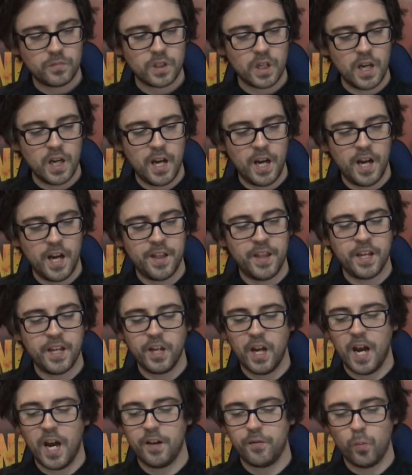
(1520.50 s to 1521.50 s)
And then
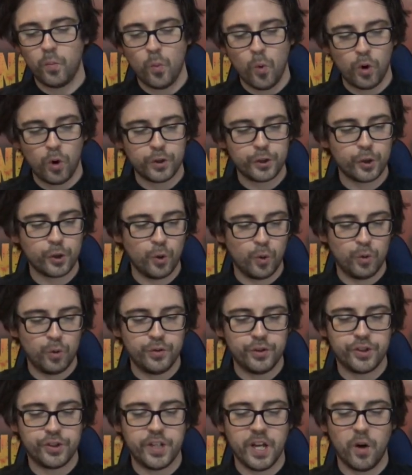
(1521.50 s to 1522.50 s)
you have war
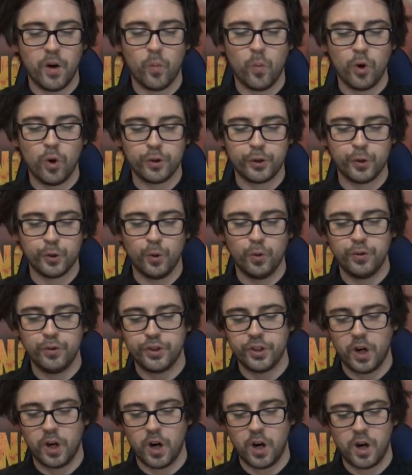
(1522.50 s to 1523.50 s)
zones. Now war
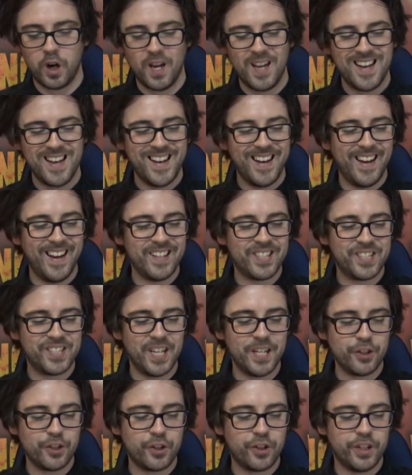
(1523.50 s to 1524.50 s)
zones are
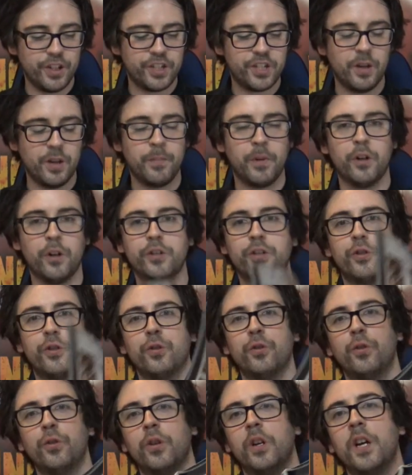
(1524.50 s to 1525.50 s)
essentially similar
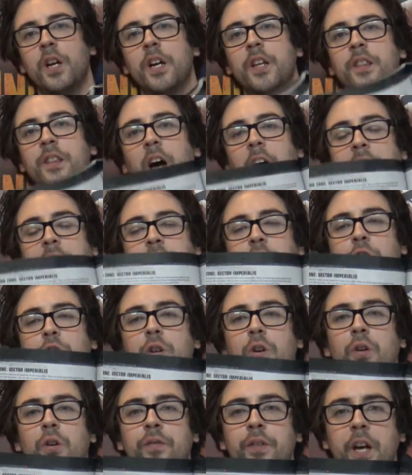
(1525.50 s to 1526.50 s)
to the idea
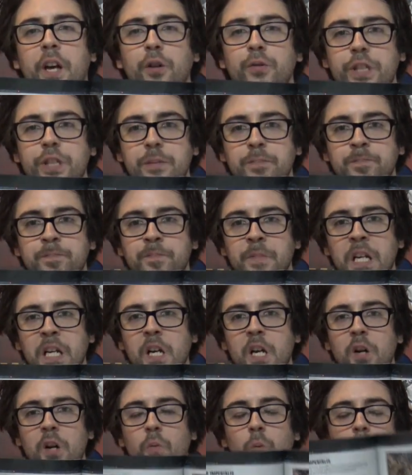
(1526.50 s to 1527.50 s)
of Kill Team,
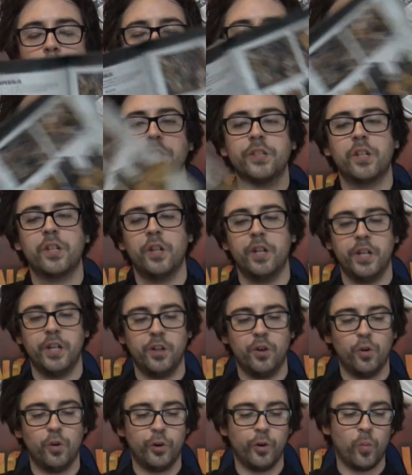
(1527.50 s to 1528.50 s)
where basically,
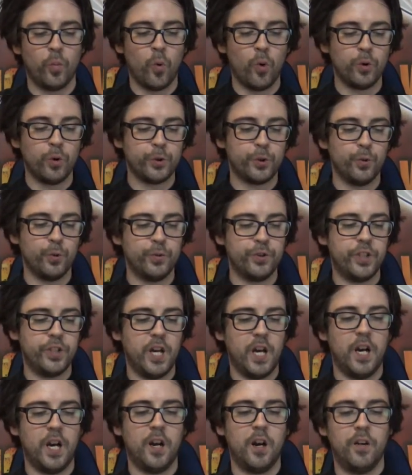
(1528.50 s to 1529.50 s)
you know, your war zones
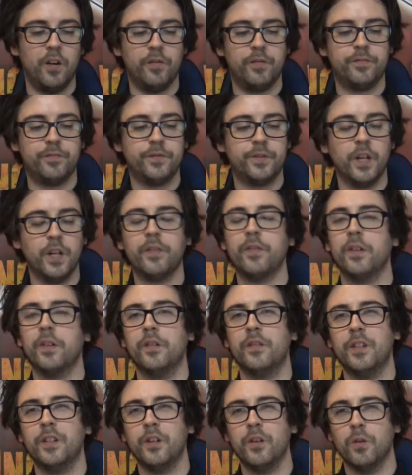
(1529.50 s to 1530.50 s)
have
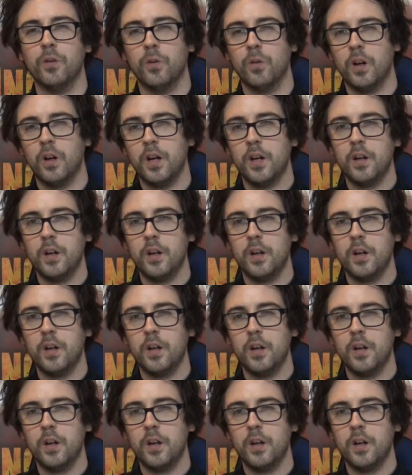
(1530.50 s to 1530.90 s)
different, you know,